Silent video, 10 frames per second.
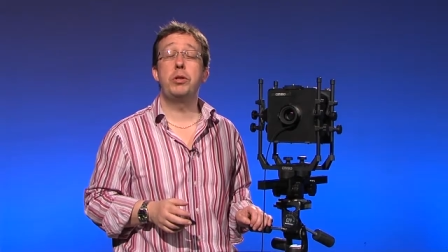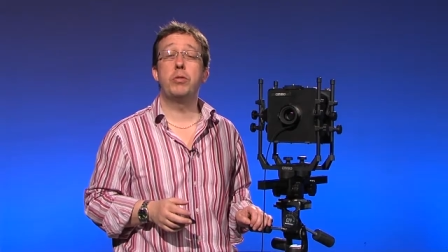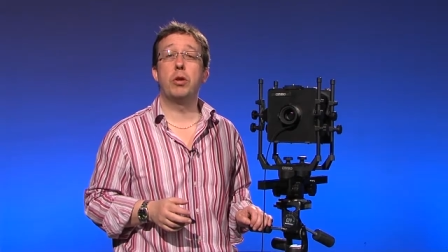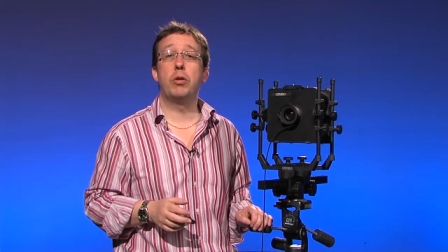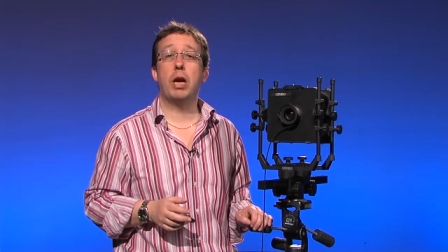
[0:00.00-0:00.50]
you've
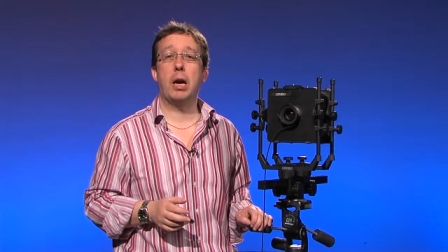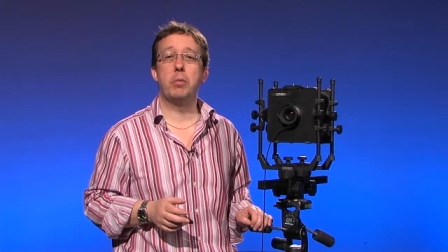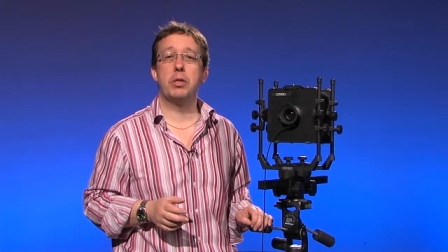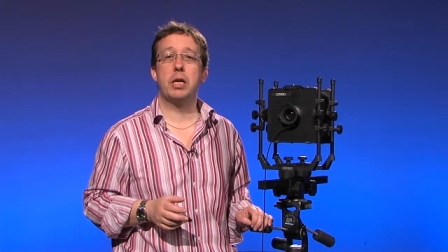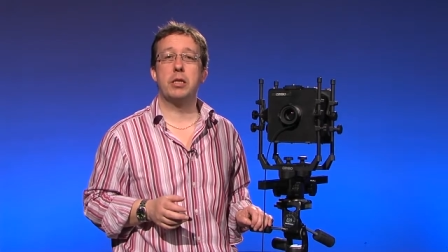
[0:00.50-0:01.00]
got your
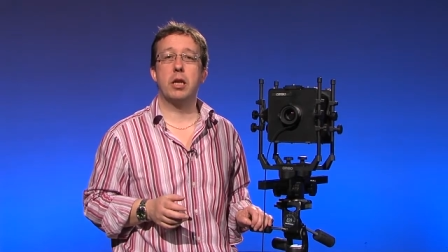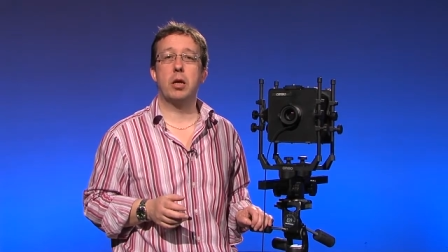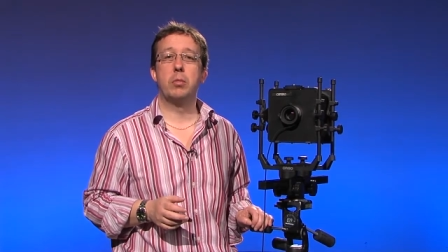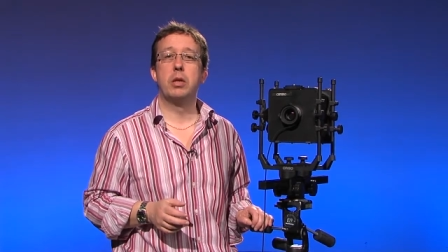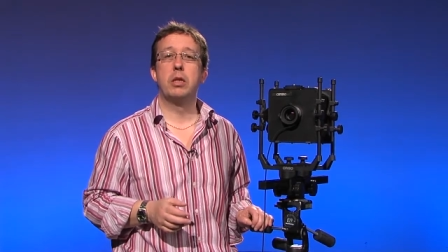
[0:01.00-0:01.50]
camera set
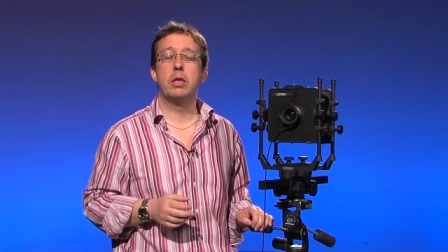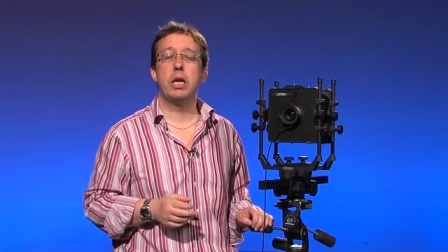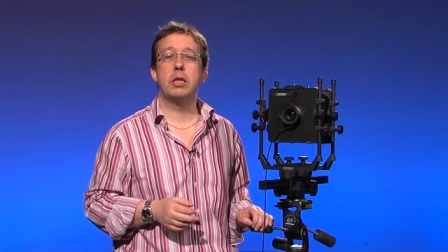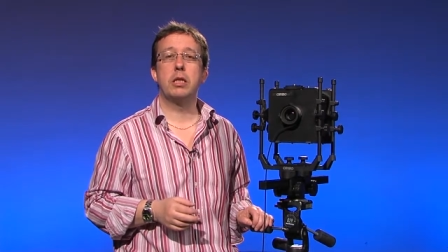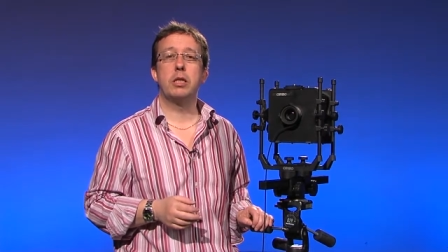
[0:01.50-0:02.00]
up, the
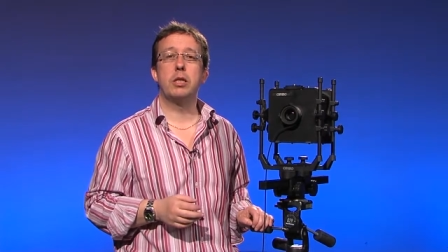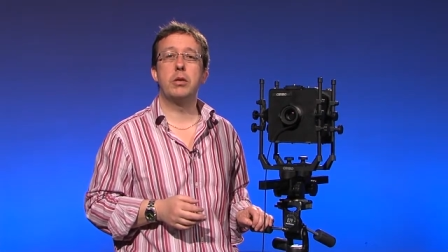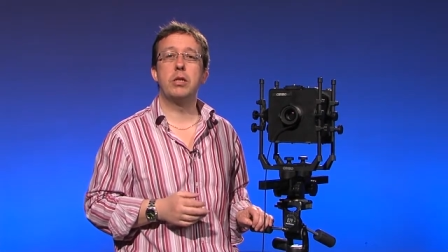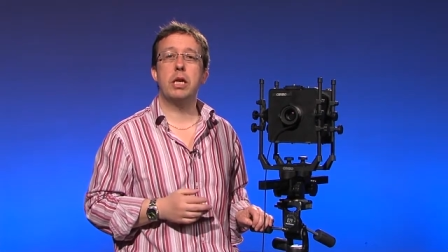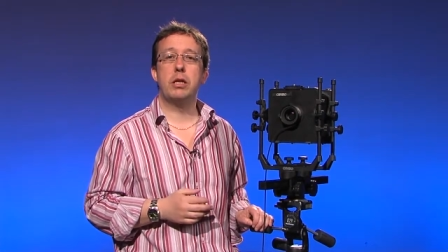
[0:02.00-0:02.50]
next thing to do
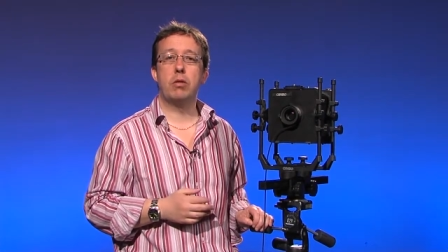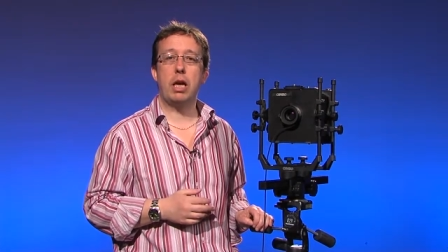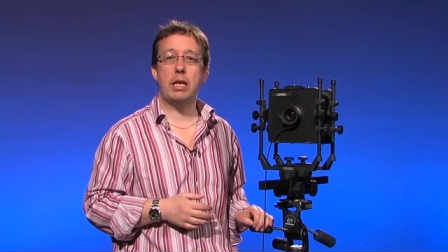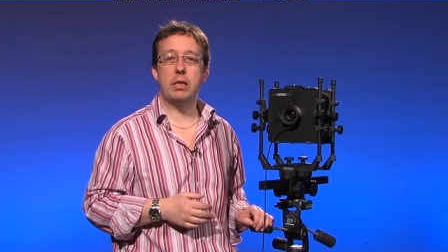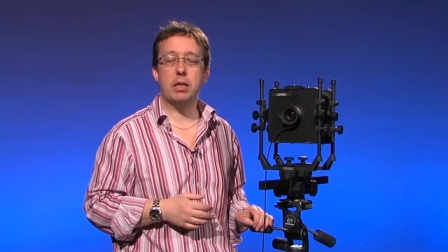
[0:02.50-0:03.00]
is set your
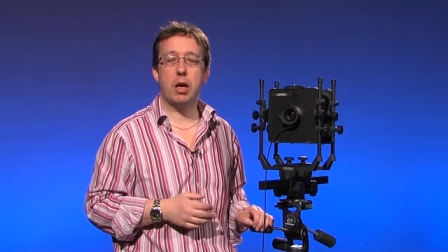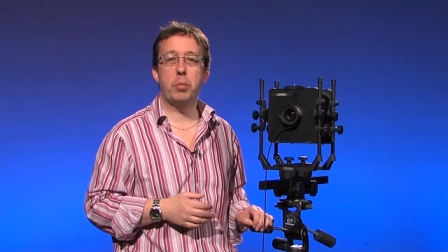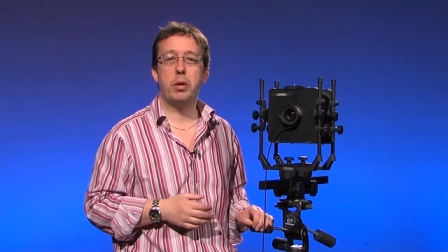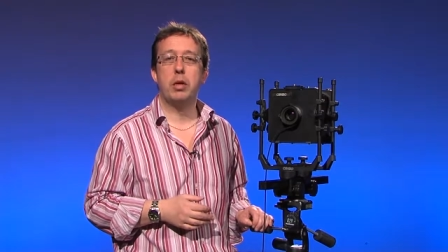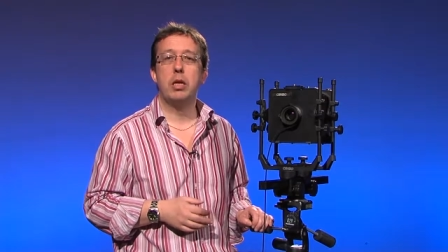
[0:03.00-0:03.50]
lens
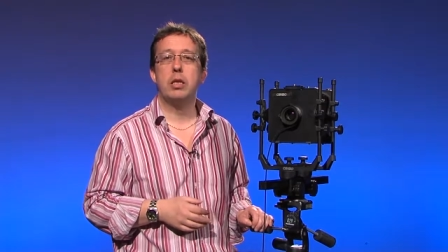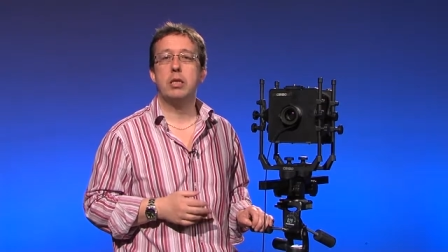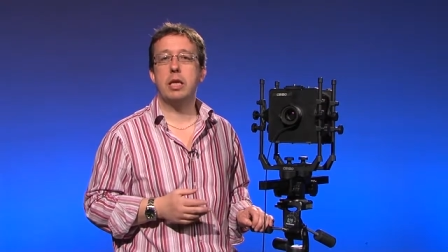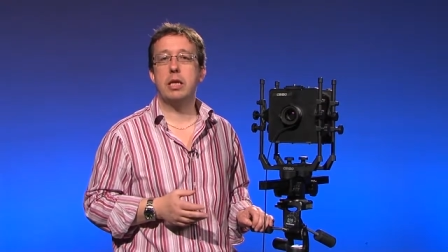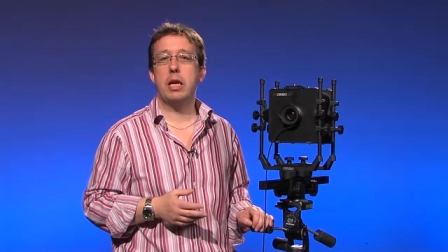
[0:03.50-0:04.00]
up. To
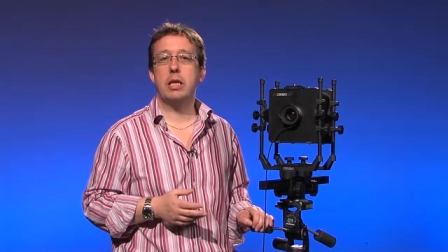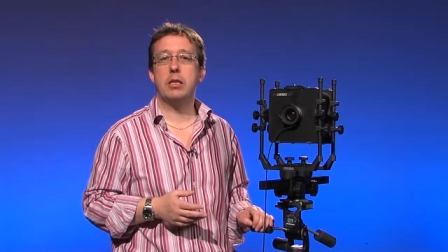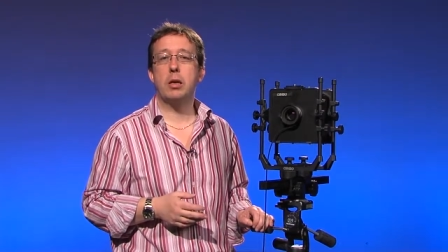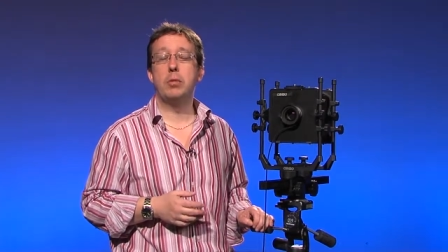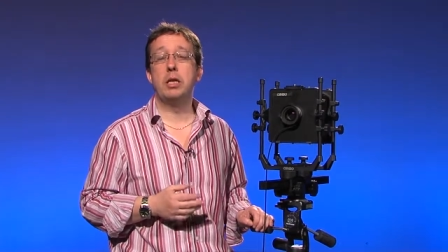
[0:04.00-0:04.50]
set the
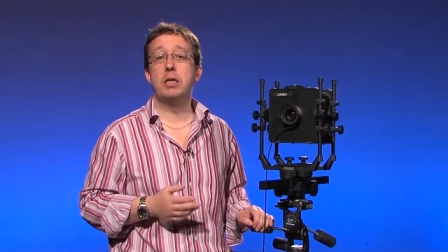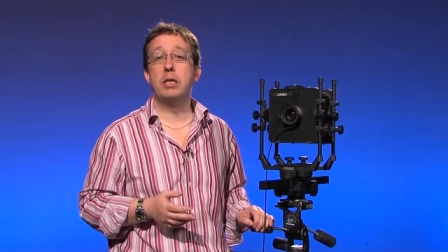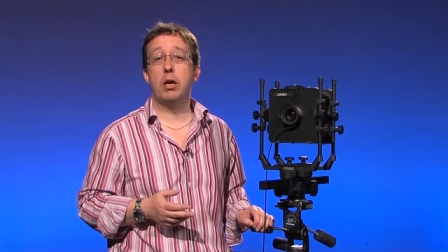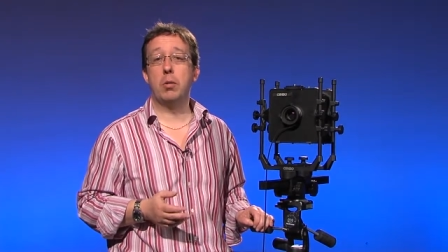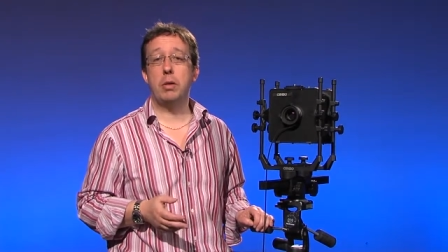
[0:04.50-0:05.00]
lens up, you need to
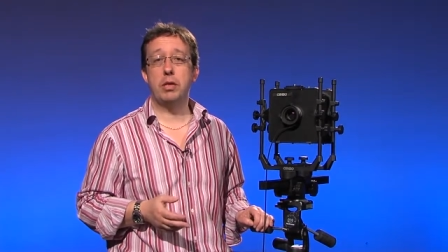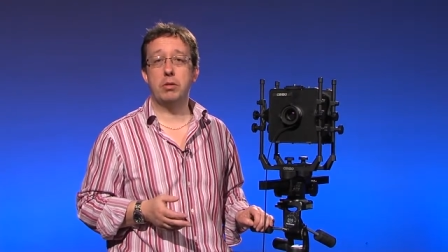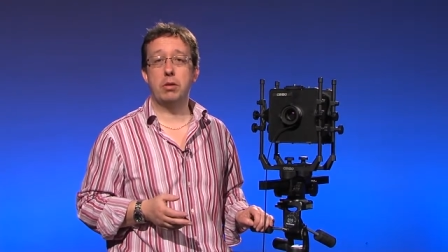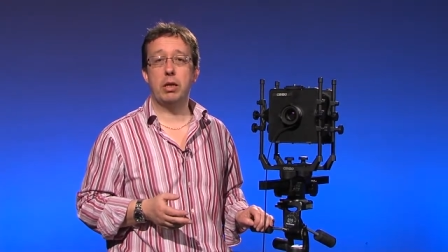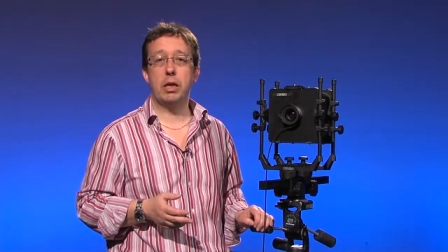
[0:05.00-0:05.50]
know a
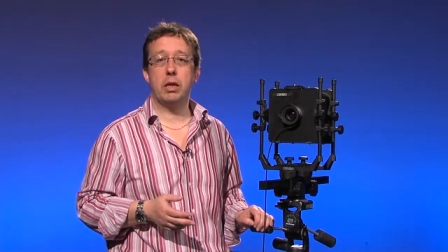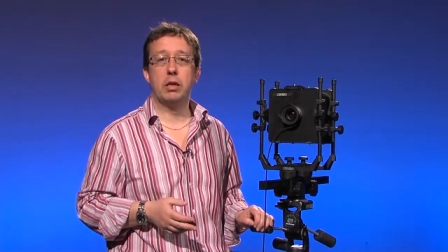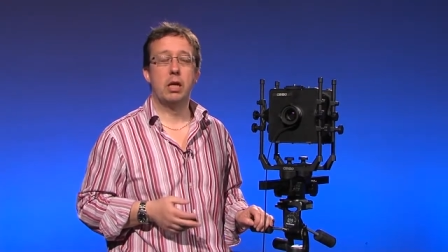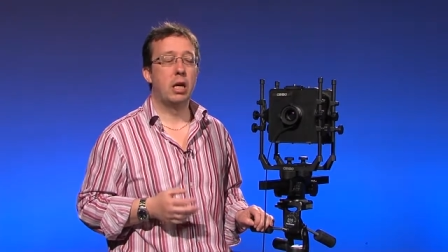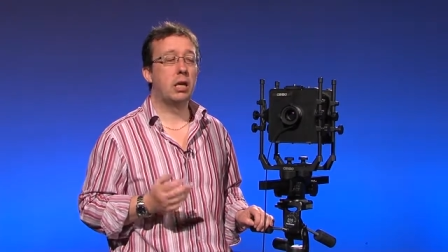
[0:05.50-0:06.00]
meter reading.
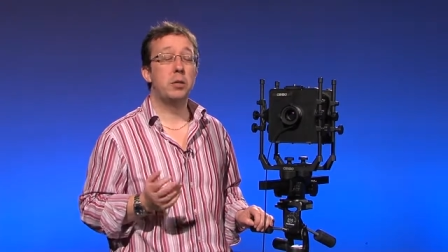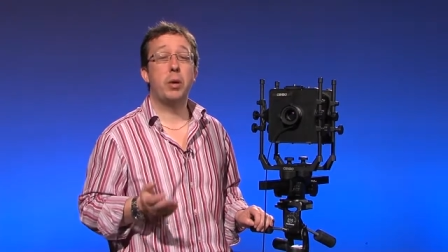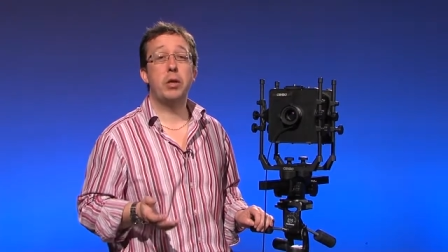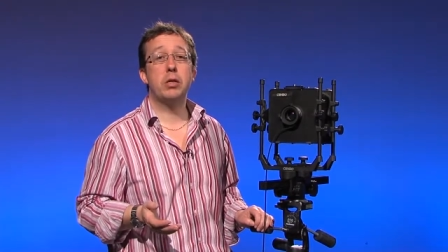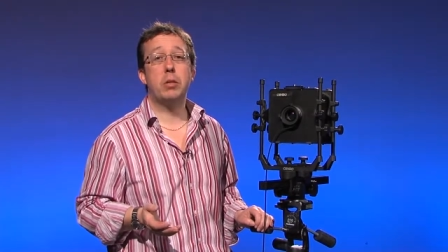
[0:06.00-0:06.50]
And
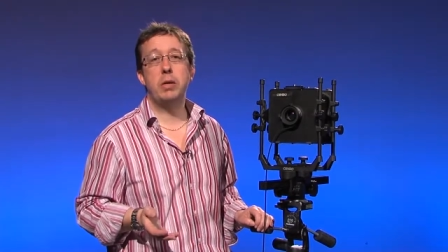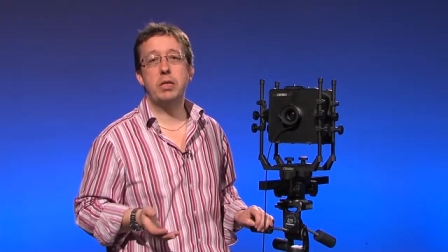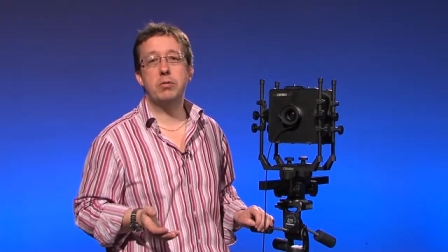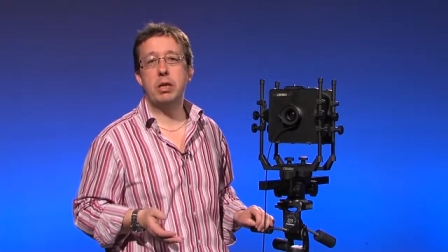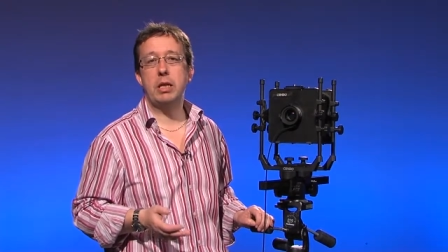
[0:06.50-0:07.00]
suppose our
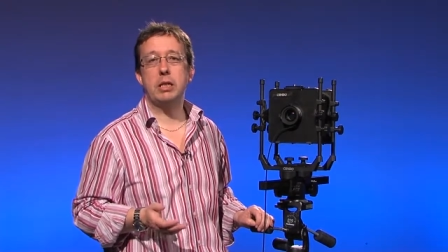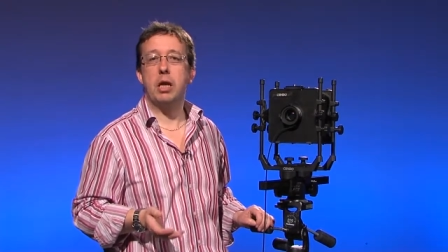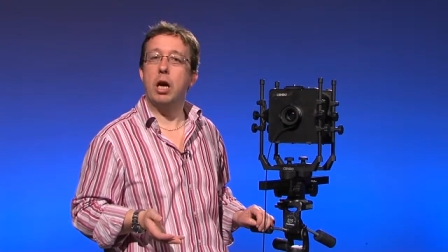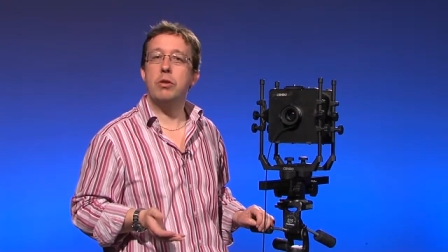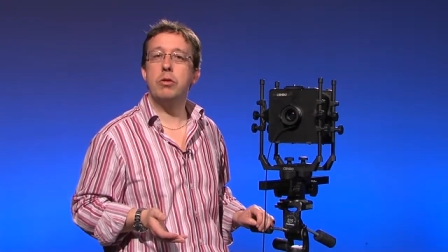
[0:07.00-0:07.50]
meter reading's
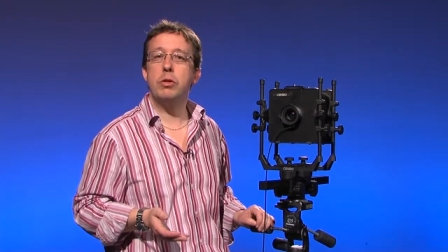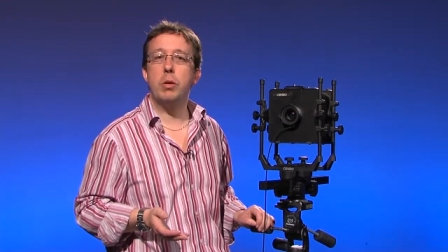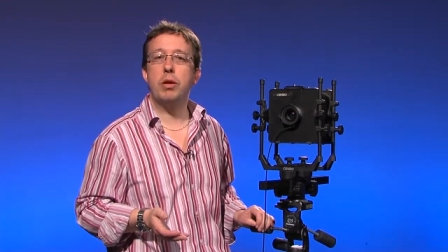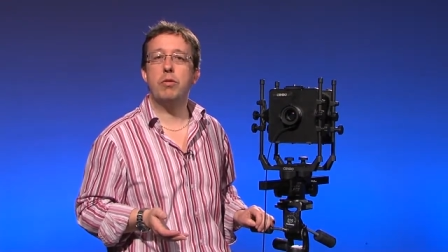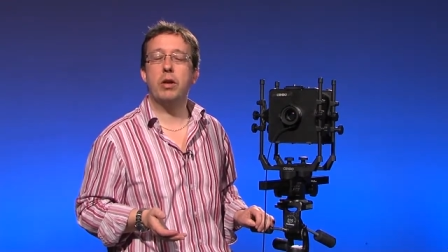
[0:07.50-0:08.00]

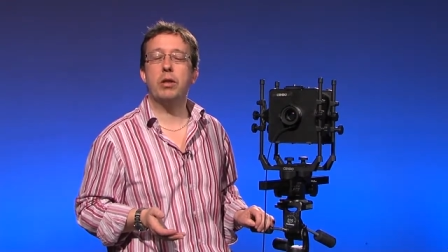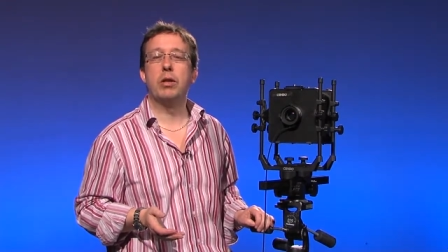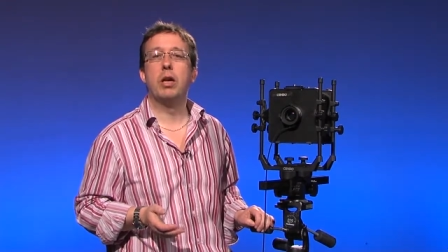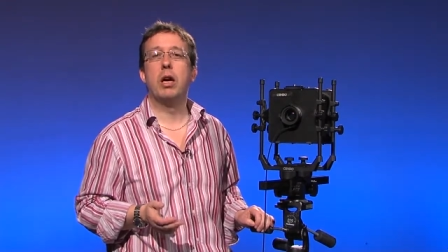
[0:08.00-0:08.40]
125th